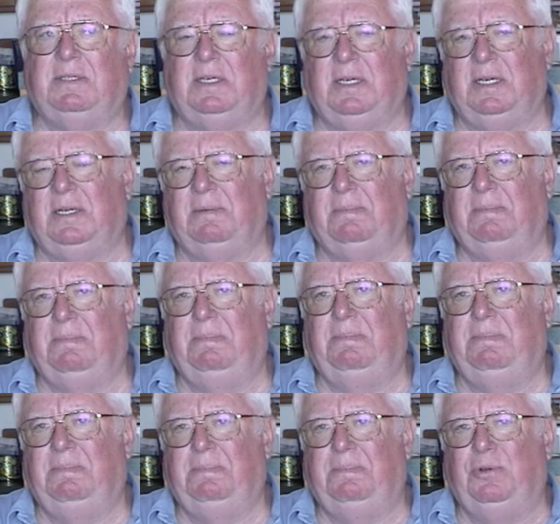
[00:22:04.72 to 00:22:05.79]
But she had to
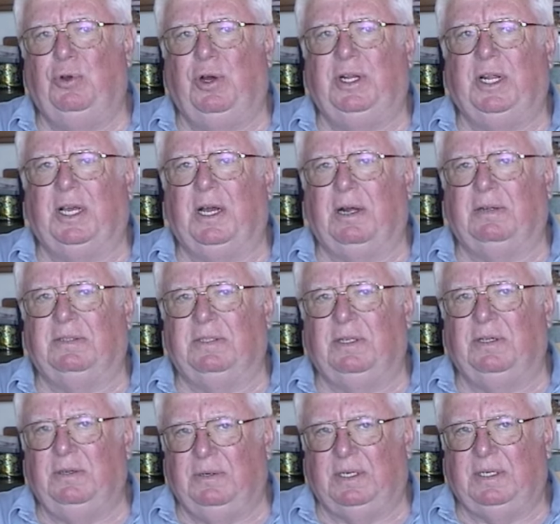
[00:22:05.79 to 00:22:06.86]
join the guards
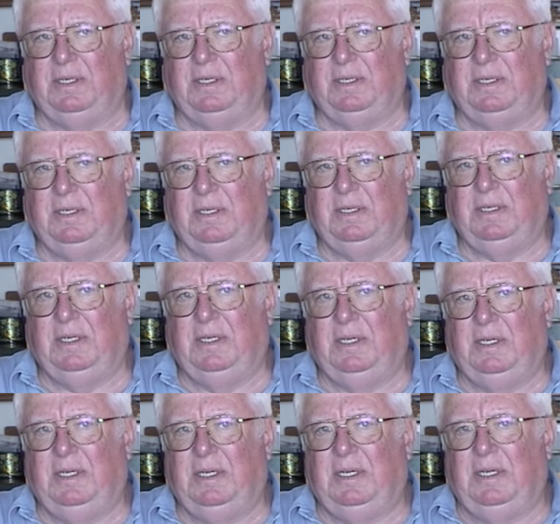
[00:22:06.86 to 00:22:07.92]
to do it.
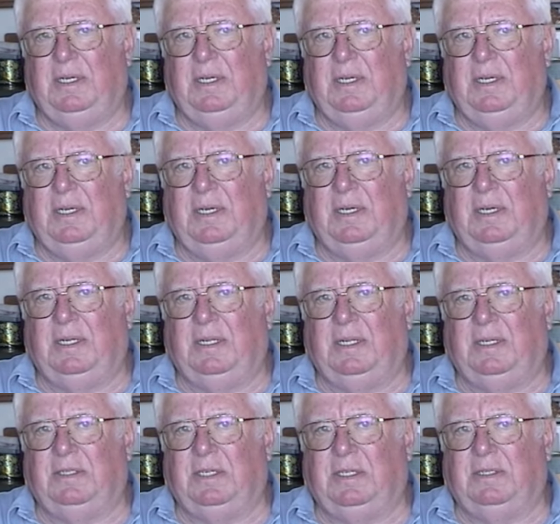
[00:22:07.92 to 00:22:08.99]

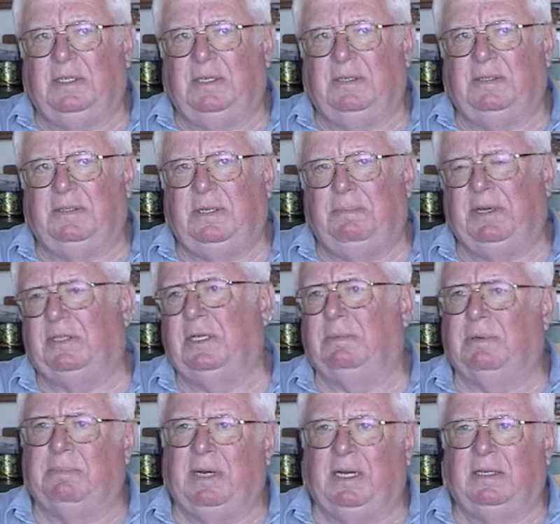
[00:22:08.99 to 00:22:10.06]
And then she still she picked
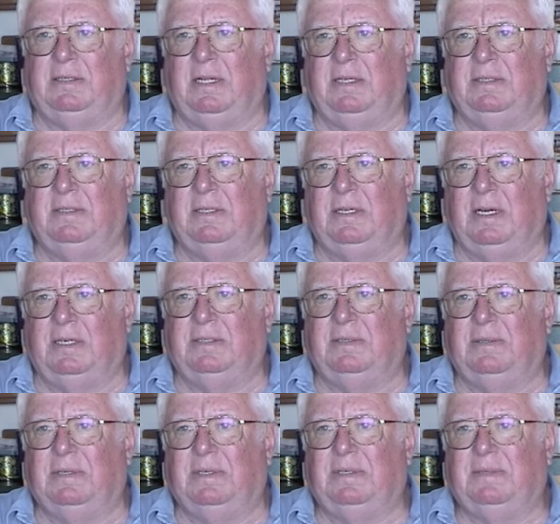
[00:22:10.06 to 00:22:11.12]
up her pilot's license in high
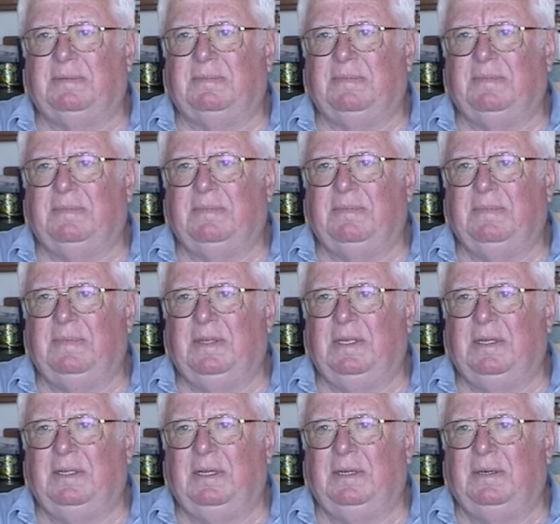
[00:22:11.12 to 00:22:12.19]
school
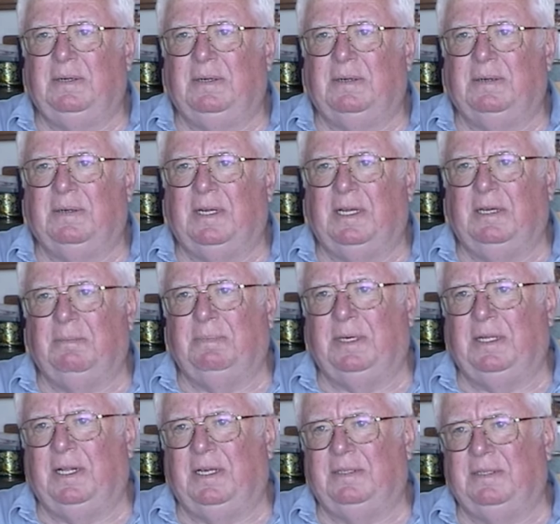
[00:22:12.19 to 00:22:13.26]
and then her
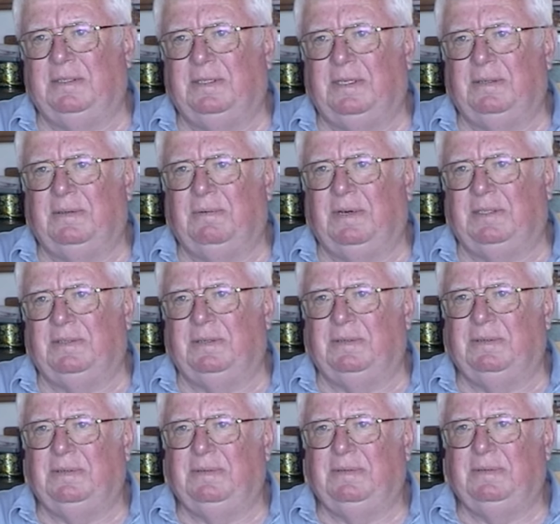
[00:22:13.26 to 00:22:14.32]
A&P license at
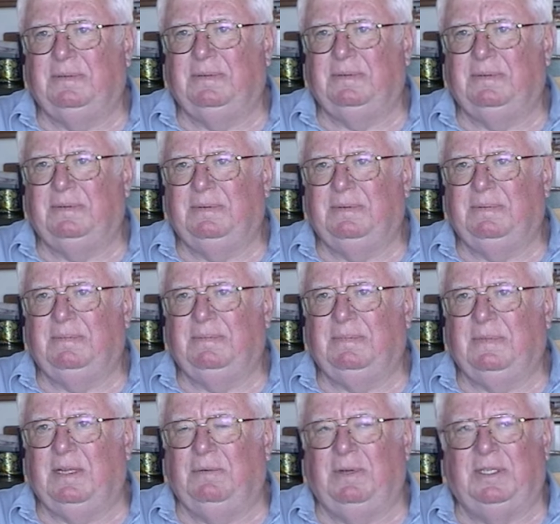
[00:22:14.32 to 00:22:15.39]
Western,
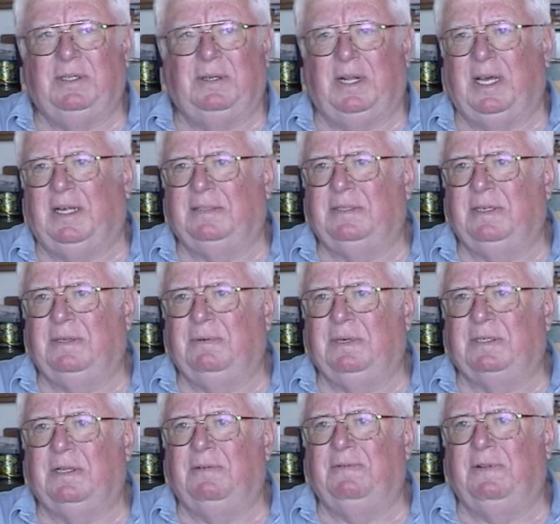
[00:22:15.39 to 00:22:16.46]
and went to Alaska
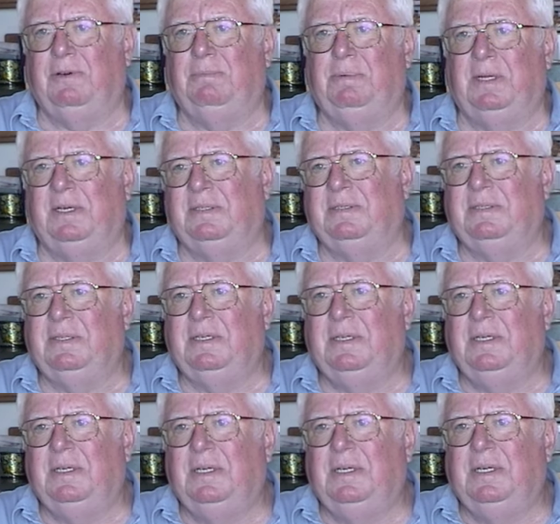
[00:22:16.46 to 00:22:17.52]
and worked on float planes,
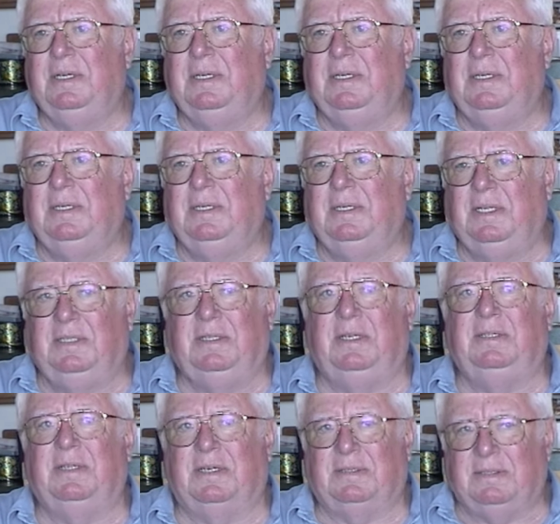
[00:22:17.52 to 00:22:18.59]

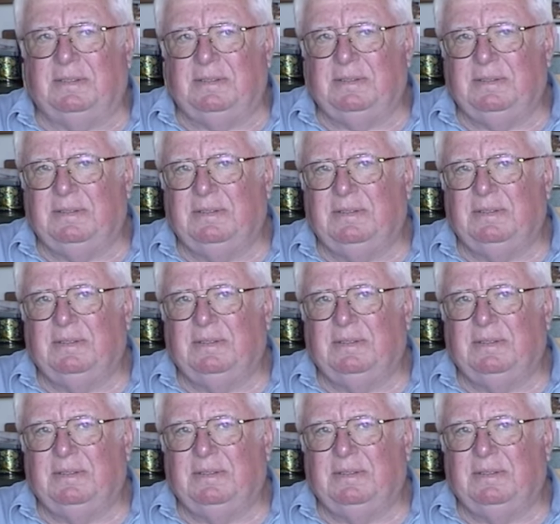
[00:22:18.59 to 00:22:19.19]
DC-6s.